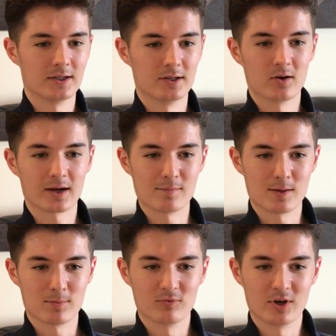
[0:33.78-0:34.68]
you know, I get
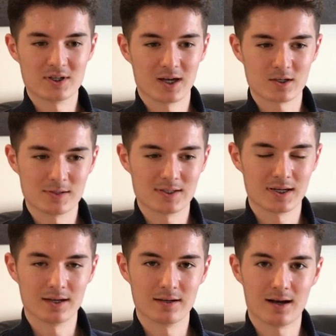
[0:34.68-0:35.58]
people reaching out to me
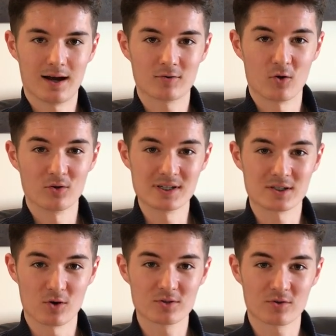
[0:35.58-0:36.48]
saying, I've got all these
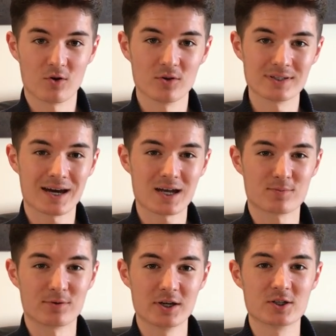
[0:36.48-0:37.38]
goals, I've got all these
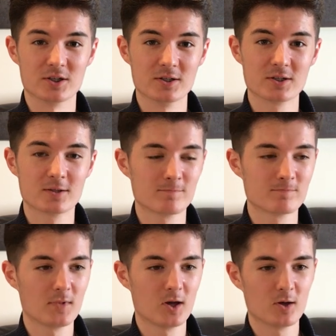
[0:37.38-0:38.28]
aspirations,
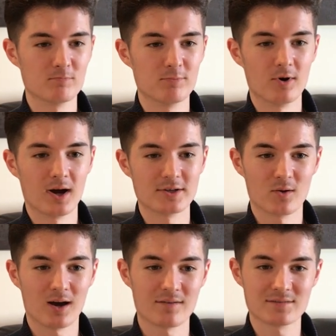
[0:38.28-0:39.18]
but I
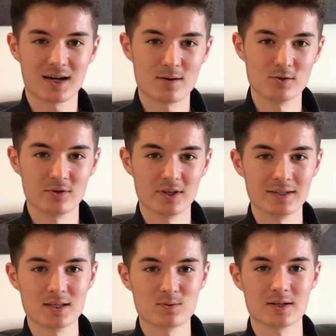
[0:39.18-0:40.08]
don't have time during the
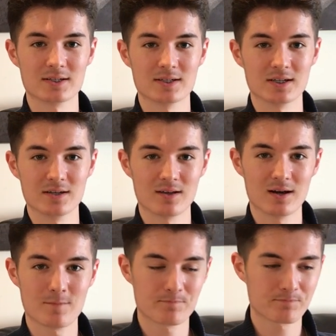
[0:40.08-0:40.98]
day to actually achieve
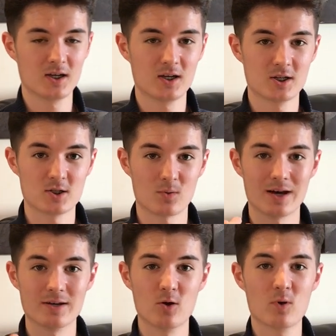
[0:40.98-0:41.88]
that. So
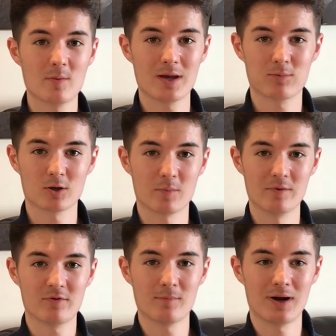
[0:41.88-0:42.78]
I know where people are
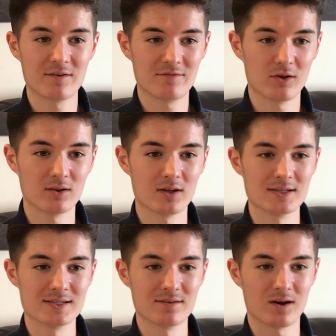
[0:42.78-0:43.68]
coming from. I felt
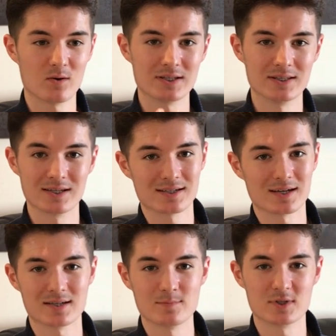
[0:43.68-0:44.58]
as if I was in the
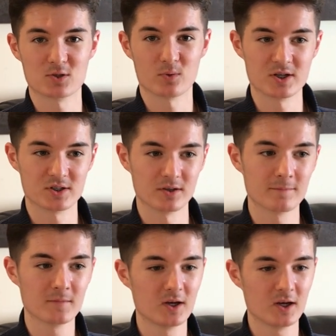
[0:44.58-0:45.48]
exact same situation
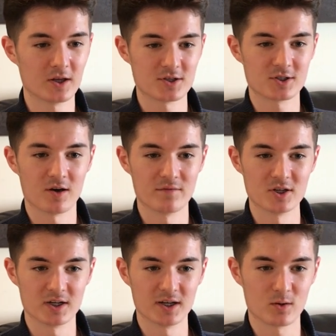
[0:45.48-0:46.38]
at the start of
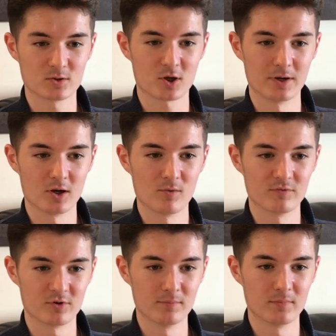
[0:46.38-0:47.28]
this year. I was coming home
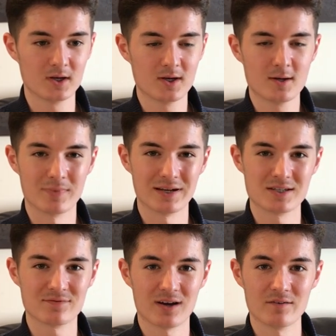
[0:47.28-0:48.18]
from my nine
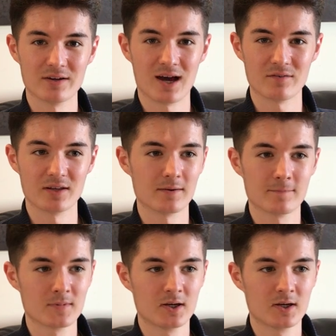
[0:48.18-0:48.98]
to five and having